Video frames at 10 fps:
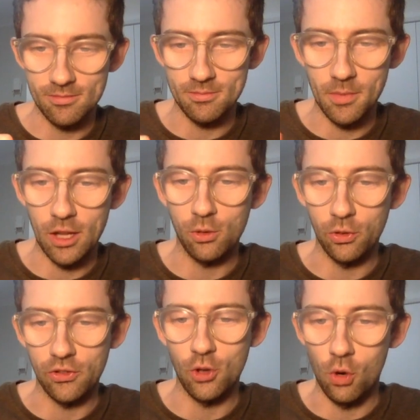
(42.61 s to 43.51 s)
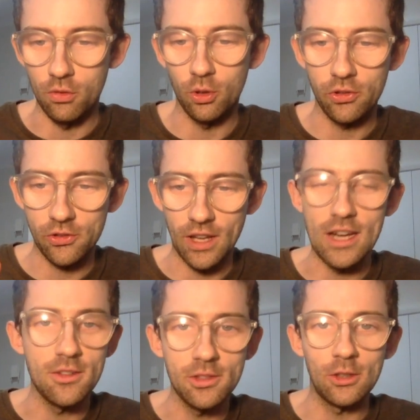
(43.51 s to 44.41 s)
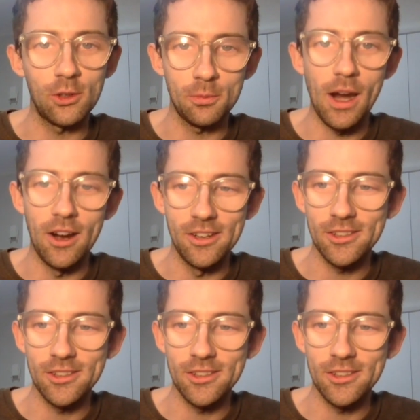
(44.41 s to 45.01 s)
my thoughts on the overall state of Central Coast Mariners,